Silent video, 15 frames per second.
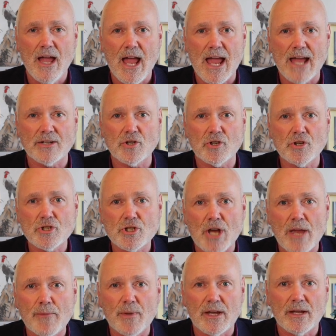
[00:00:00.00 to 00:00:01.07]
and
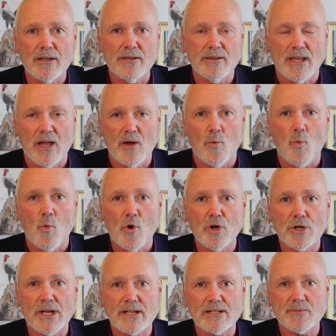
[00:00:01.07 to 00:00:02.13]
shaping their
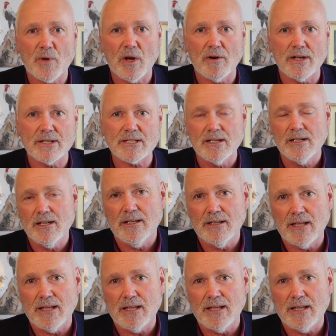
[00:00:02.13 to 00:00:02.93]
work experience,